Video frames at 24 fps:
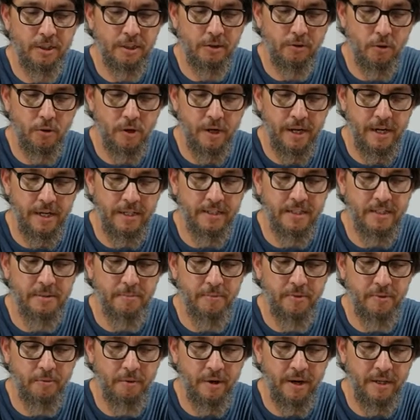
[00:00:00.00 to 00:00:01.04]
create some
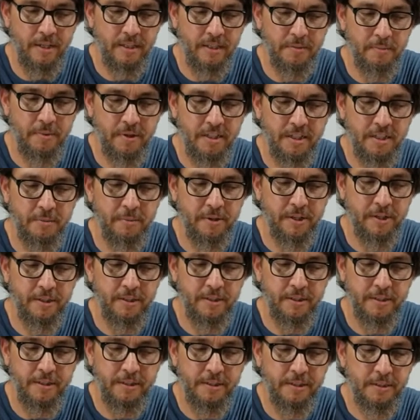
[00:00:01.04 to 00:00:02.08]
threads by
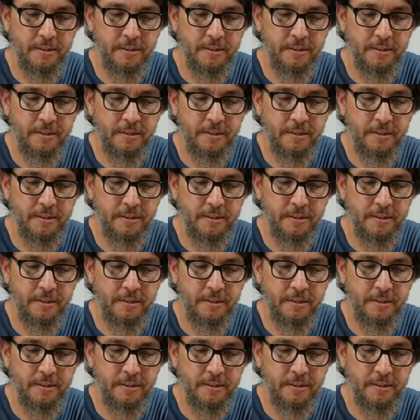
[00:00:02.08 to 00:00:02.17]
spinning this.